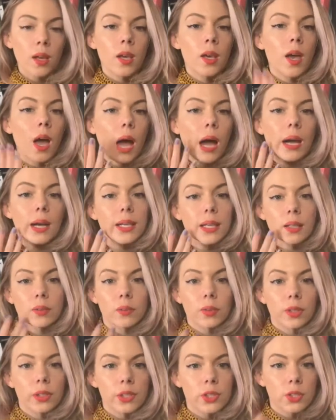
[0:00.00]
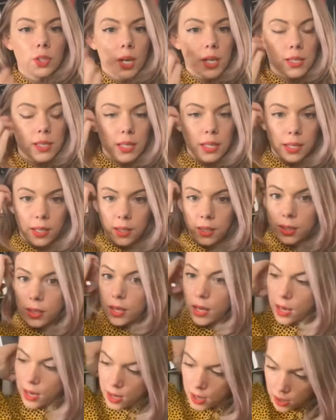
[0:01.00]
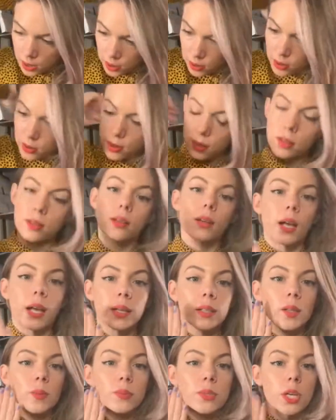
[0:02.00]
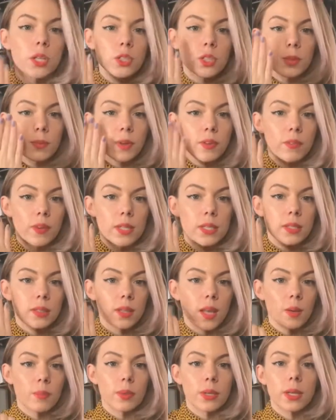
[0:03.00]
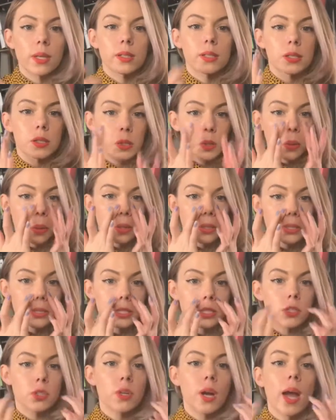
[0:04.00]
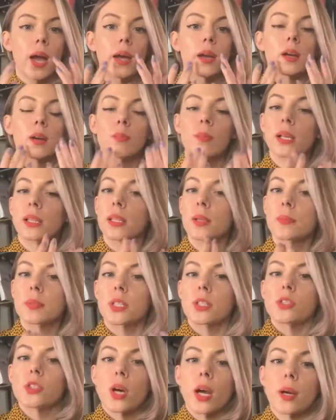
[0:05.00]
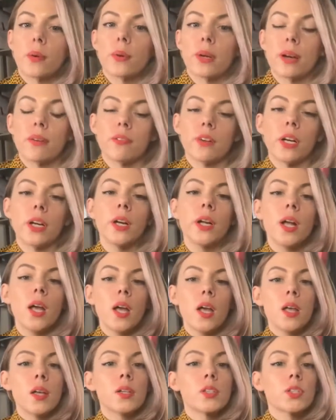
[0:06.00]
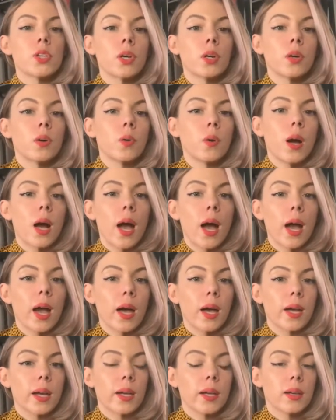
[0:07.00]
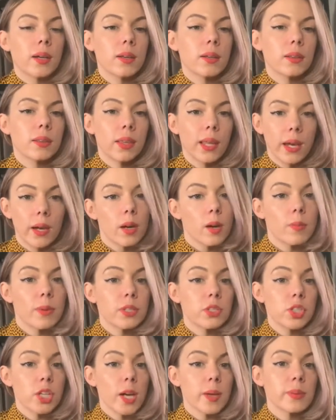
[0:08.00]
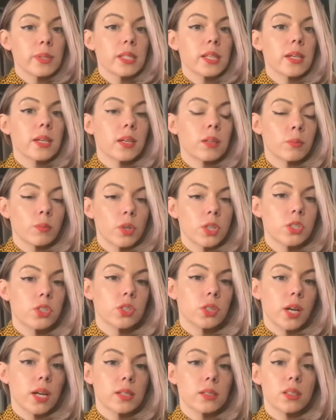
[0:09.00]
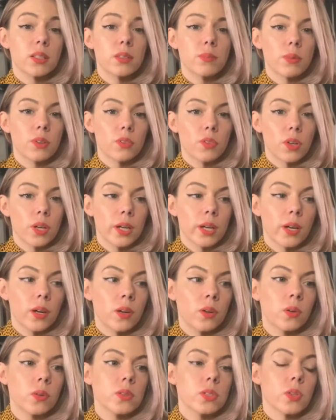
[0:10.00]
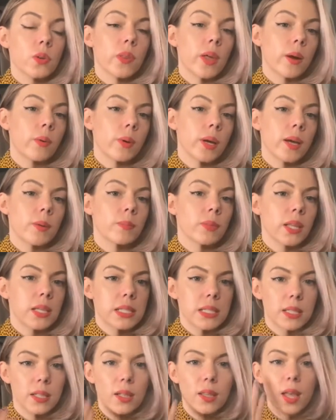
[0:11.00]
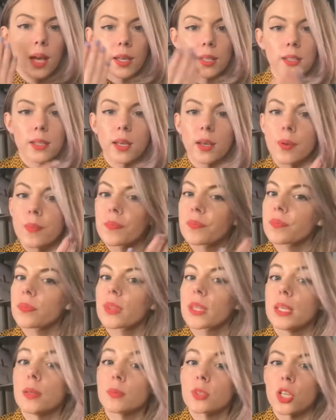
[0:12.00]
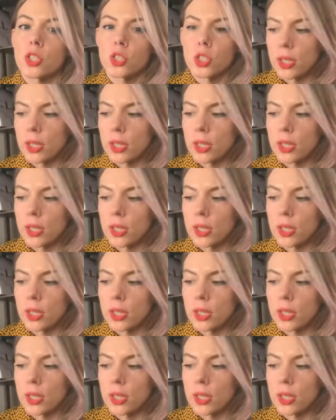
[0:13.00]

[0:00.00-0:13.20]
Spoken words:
I get really dry skin and end up touching my face a lot because this is dry or my lips are dry or whatever. So I layer up on chapstick and moisturizer before I go, so that way I'm less inclined to keep touching